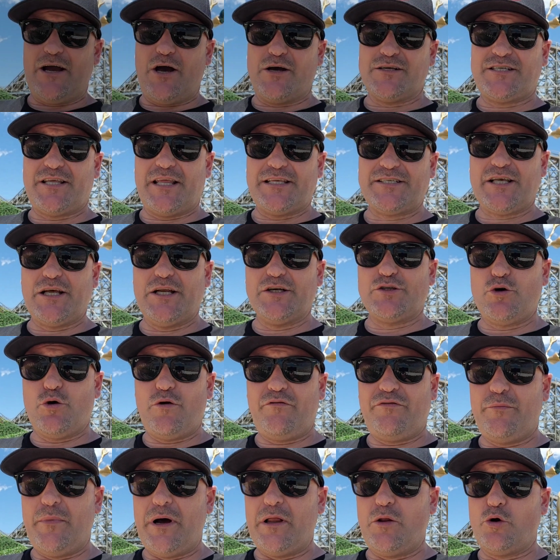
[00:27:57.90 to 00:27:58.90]
So that's going to do it
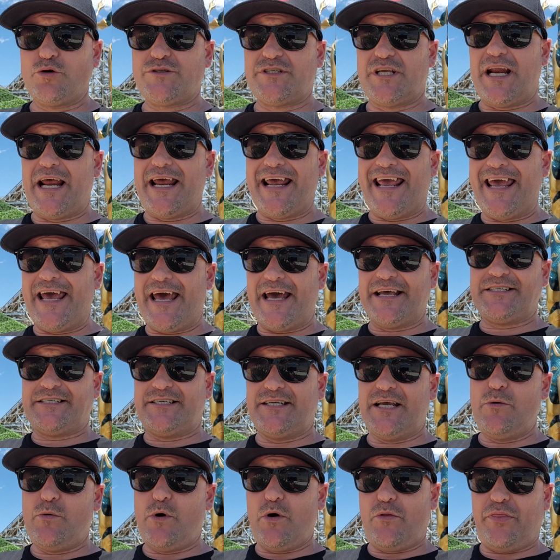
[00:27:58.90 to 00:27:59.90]
for my look today here at
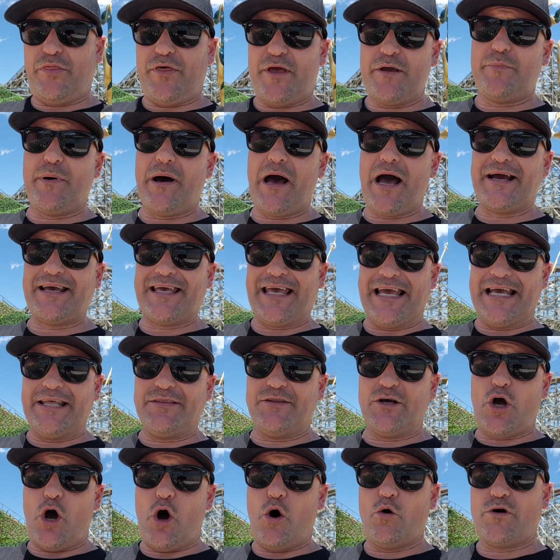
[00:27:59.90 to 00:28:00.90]
SeaWorld Theme Park in
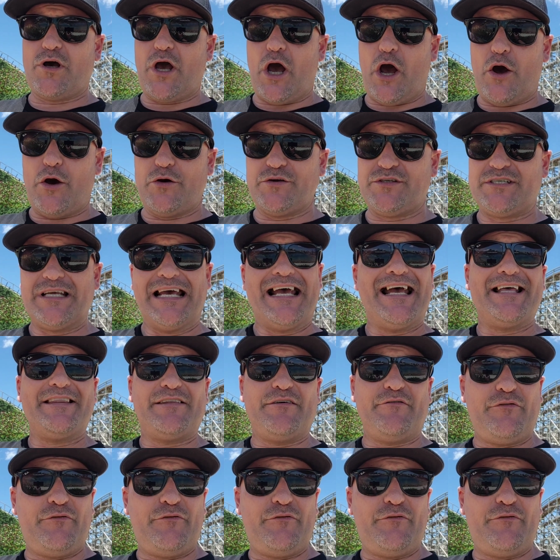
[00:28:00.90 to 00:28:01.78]
the Gold Coast. The